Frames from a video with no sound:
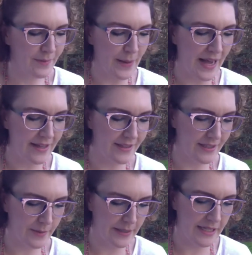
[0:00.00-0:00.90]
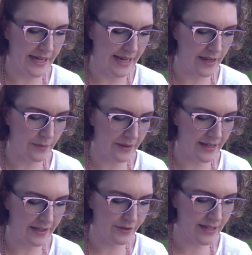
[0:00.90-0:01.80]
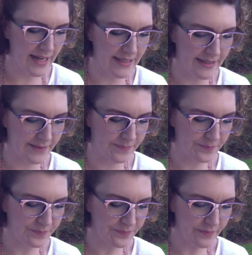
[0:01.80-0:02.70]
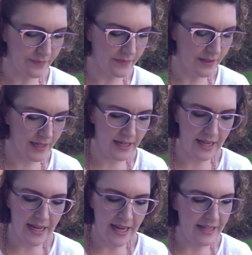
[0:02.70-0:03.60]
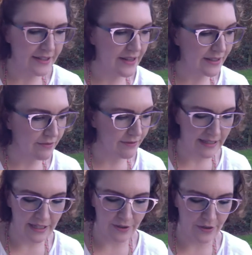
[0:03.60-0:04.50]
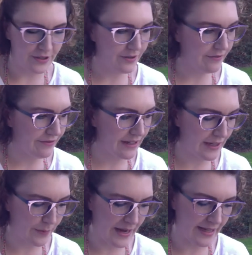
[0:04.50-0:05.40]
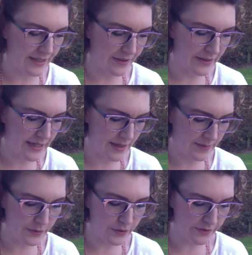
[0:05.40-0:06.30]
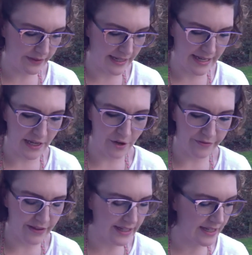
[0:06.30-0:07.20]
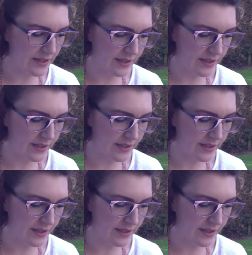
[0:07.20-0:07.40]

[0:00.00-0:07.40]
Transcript: part just to be cheeky with extra colours. So that's a really good, friendly way to do it. It's also really eco-friendly. You